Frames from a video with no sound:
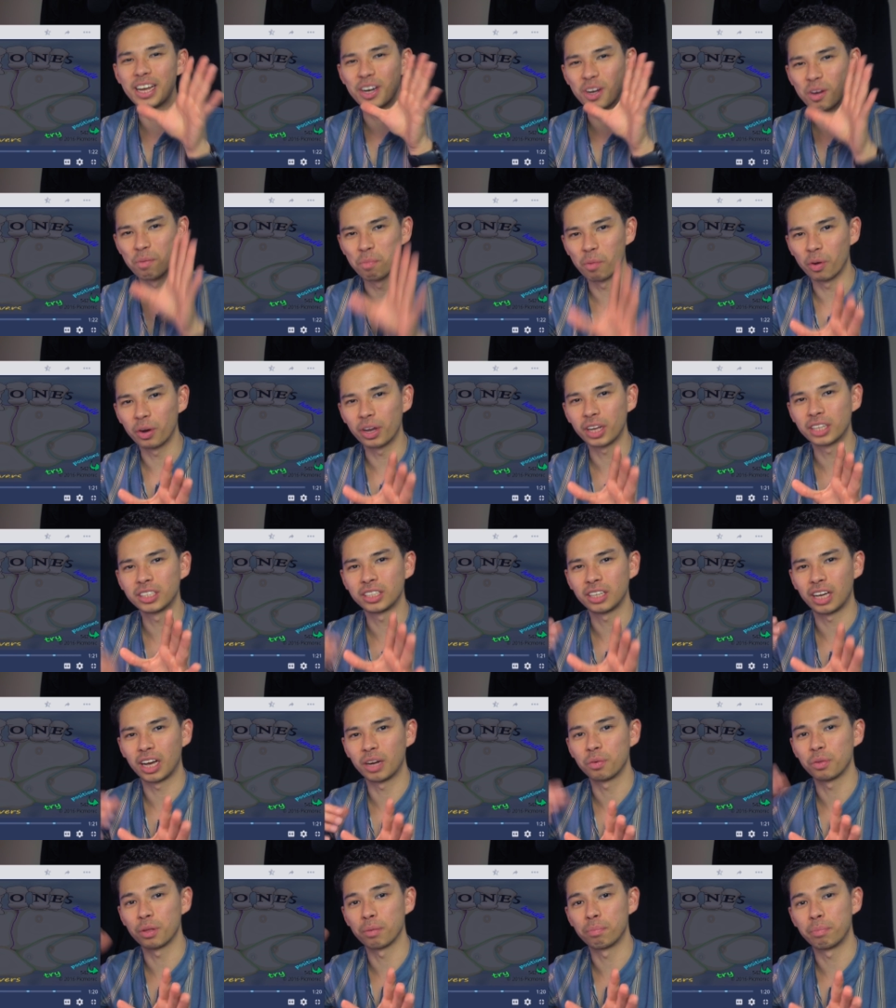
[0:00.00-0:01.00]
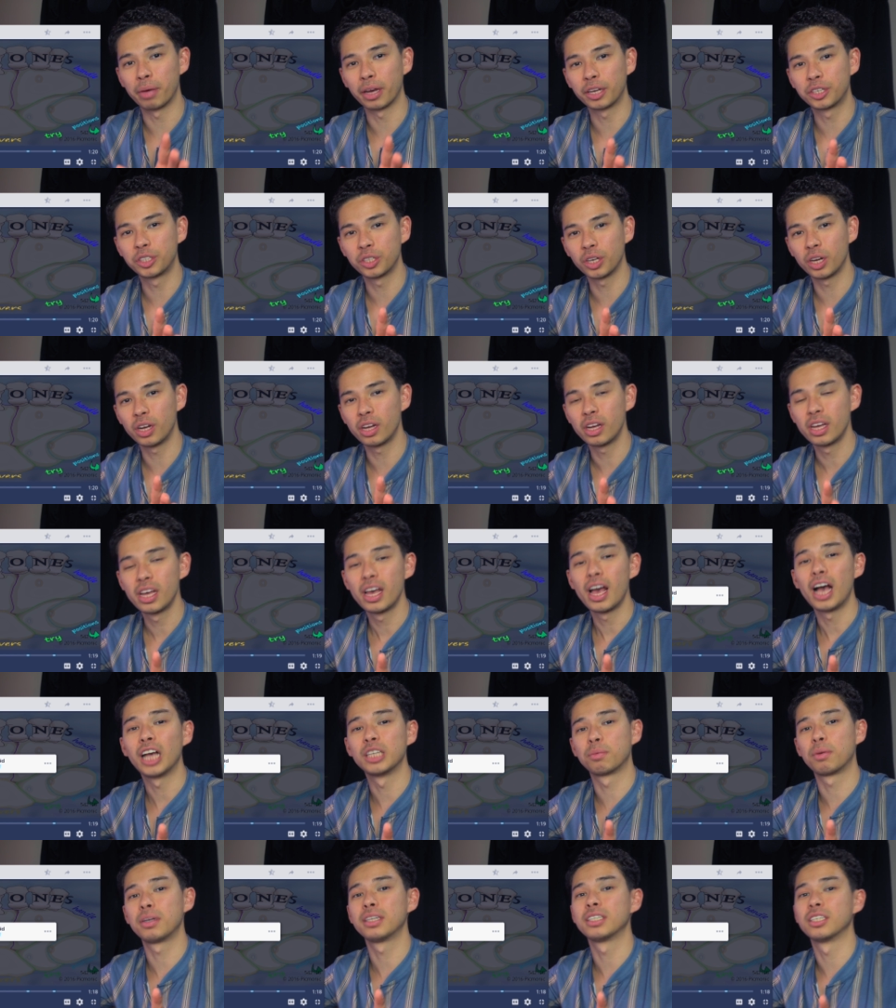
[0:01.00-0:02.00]
a mnemonic tied with a picture
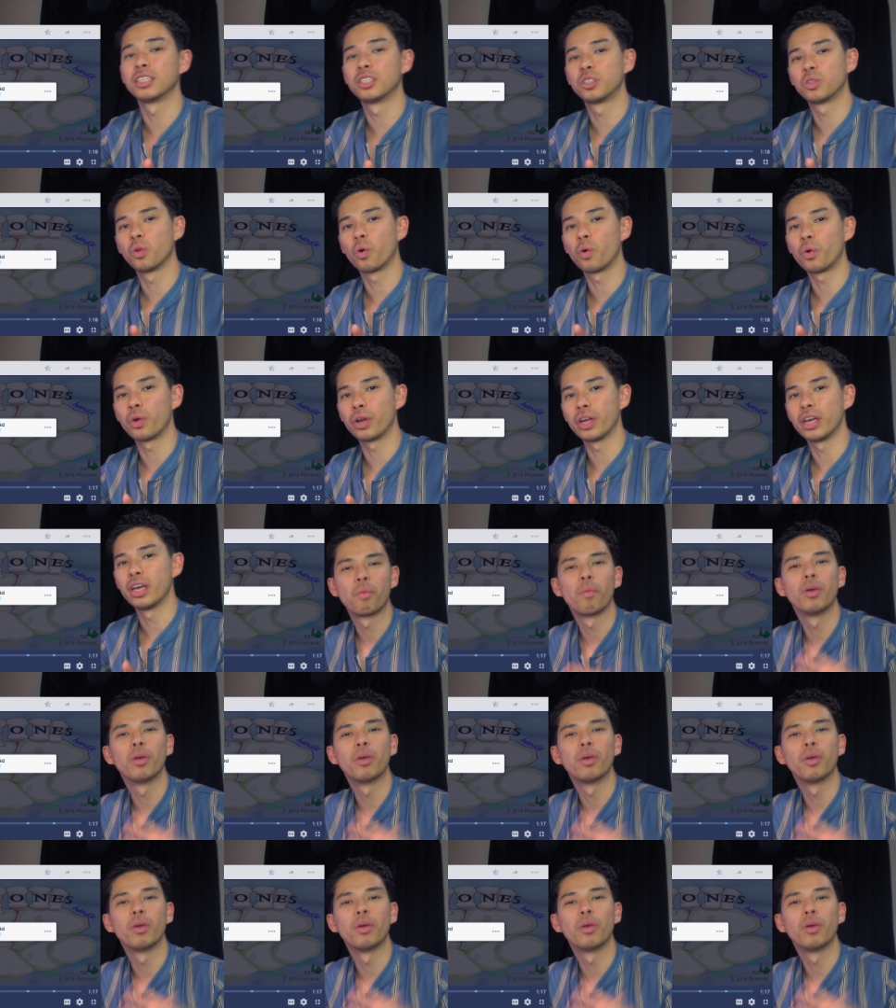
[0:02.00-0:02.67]
as well as a story.